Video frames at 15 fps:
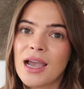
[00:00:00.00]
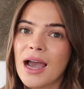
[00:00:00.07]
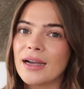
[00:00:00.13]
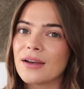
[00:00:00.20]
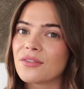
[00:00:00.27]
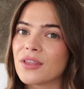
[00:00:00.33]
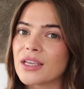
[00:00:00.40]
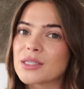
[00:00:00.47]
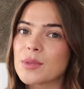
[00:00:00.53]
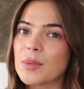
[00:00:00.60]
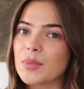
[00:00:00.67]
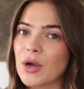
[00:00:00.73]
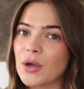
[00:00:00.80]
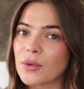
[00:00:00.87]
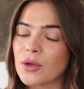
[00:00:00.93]
and if things were
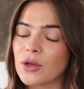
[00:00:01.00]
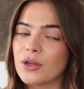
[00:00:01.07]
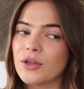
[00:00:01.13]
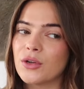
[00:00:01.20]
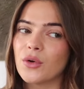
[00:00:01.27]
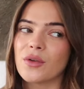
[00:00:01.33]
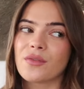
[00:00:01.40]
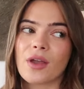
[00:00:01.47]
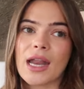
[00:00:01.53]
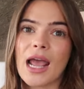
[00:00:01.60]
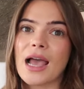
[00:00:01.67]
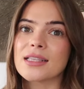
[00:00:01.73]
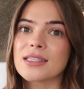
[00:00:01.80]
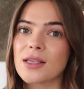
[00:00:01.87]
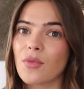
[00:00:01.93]
broken or if I'd
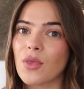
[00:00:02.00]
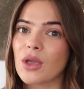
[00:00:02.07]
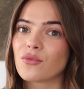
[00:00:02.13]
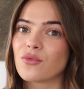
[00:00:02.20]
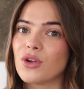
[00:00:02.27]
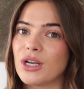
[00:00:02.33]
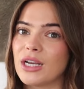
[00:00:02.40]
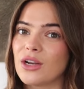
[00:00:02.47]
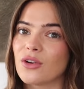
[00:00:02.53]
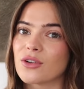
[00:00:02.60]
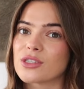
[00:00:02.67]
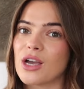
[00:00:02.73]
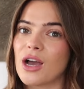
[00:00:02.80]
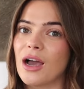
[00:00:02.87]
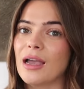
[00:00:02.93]
had something a really
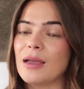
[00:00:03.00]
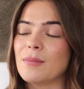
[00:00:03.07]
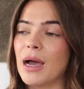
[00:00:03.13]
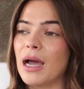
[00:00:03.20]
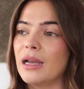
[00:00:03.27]
long time